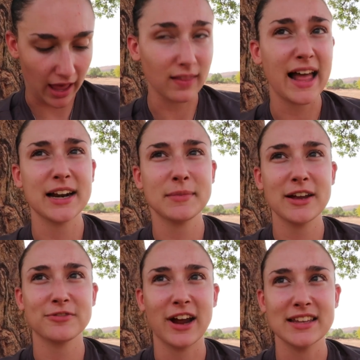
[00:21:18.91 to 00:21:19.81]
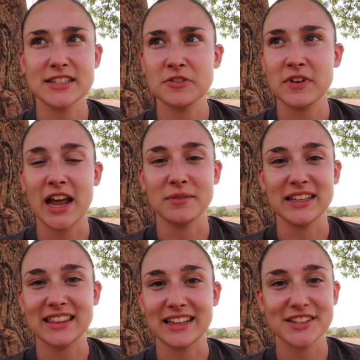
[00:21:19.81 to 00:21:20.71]
A lot of my friends and
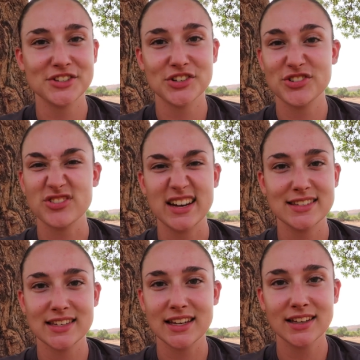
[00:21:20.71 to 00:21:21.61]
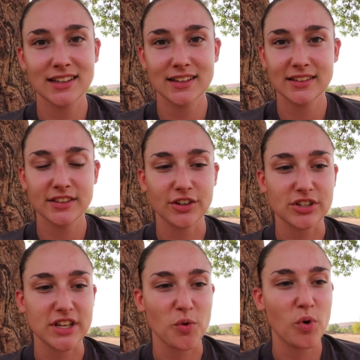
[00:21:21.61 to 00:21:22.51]
family think it's crazy. They're
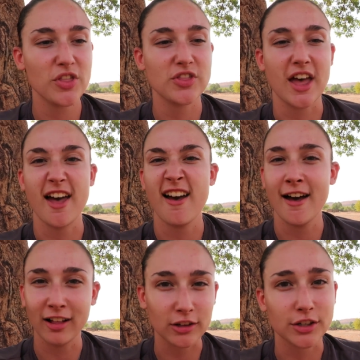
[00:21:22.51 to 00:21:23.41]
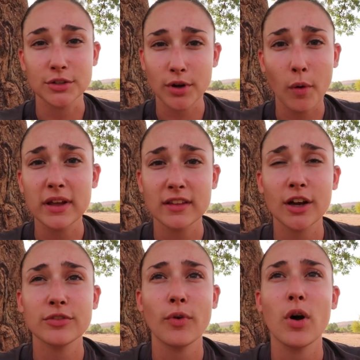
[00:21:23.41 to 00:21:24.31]
just like, what the hell are you going
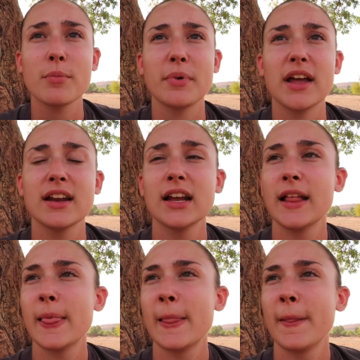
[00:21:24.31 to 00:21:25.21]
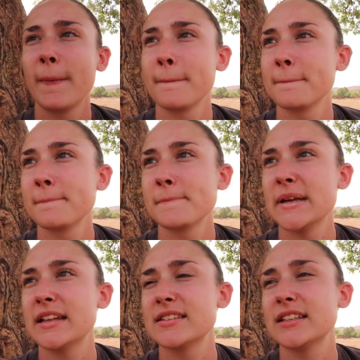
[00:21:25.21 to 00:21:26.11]
there for? But
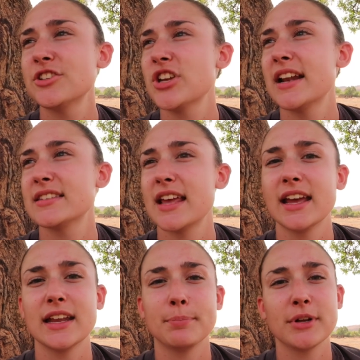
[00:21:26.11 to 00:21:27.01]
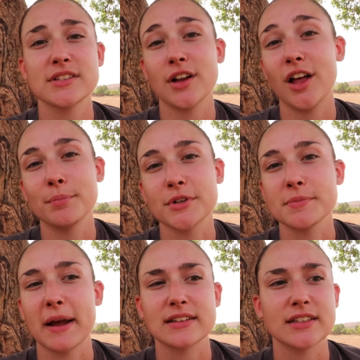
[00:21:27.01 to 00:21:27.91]
it's cliche to say it, it puts it all in
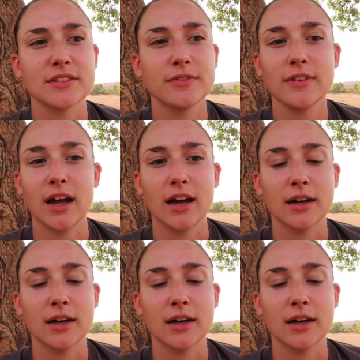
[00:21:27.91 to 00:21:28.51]
perspective.